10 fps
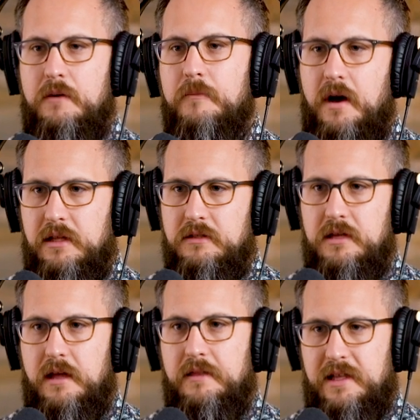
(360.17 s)

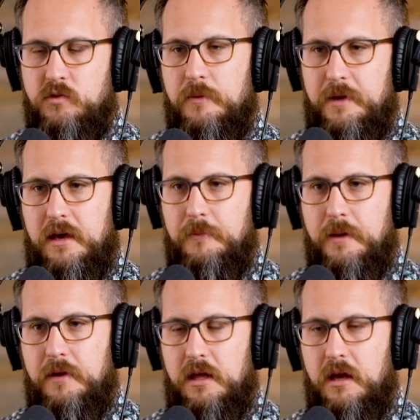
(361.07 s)
mindset, and that's where I'm making my
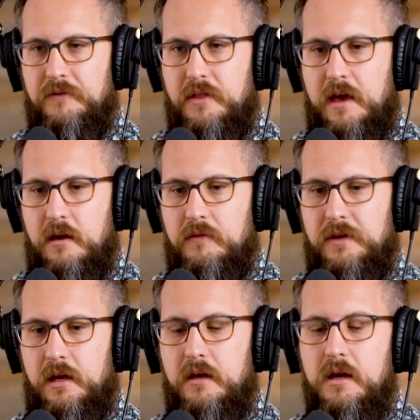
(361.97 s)
money off the
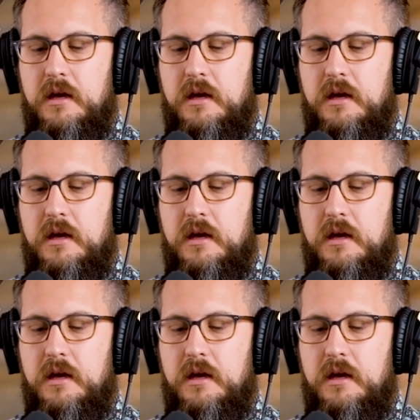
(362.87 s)
AOV.